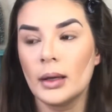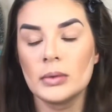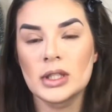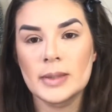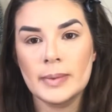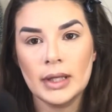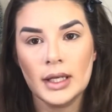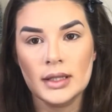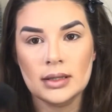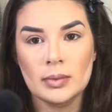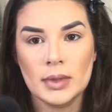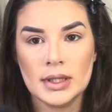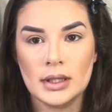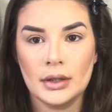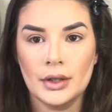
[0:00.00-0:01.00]
Just because the
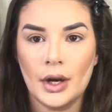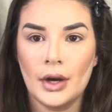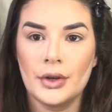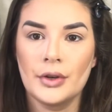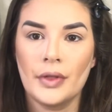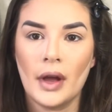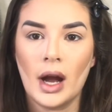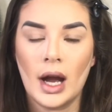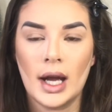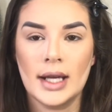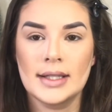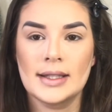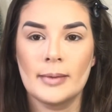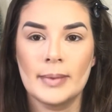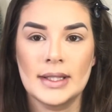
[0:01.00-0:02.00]
ones under the
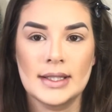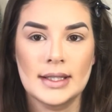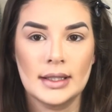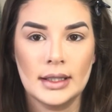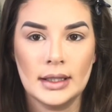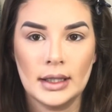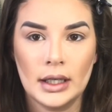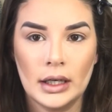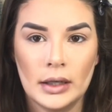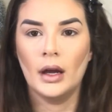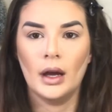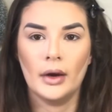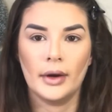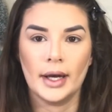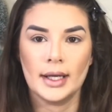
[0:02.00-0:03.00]
eyes have been sitting there.
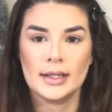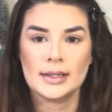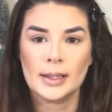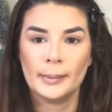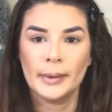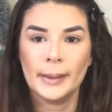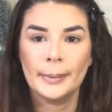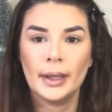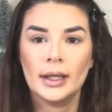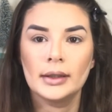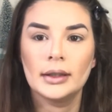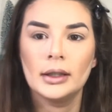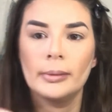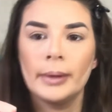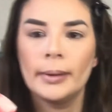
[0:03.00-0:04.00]
Okay, so I'm gonna put a
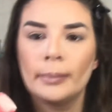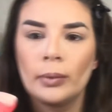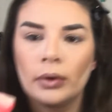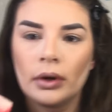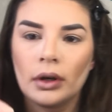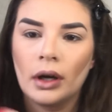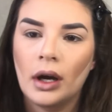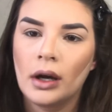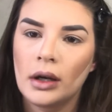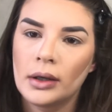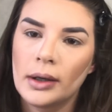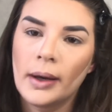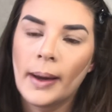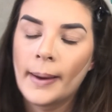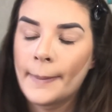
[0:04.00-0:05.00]
little bit more
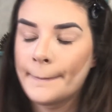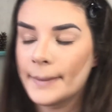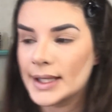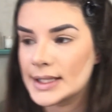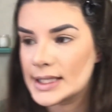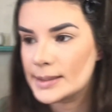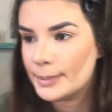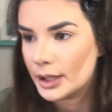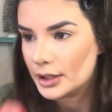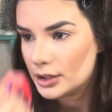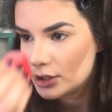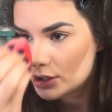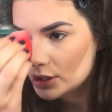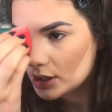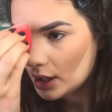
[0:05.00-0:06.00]
on my
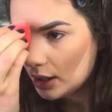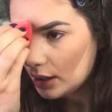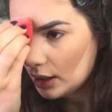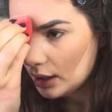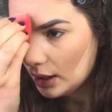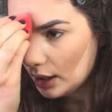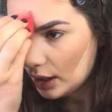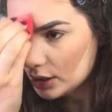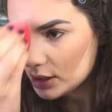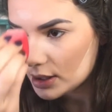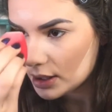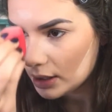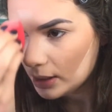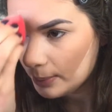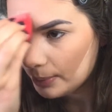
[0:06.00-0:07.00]
sponge and just
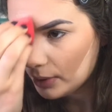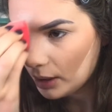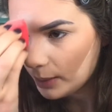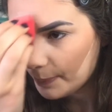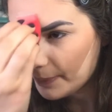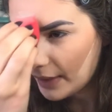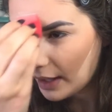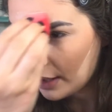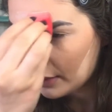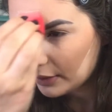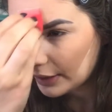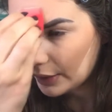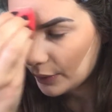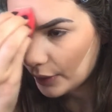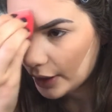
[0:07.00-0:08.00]
kind of plop that
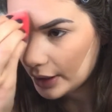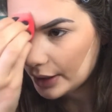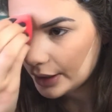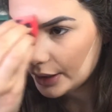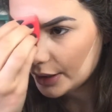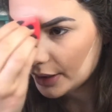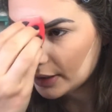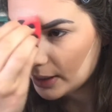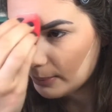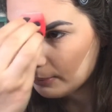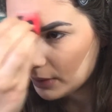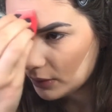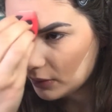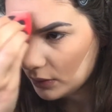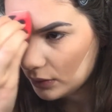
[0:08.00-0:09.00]
like right here in the
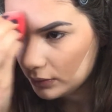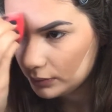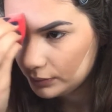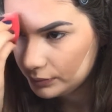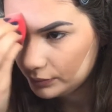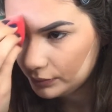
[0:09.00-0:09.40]
middle.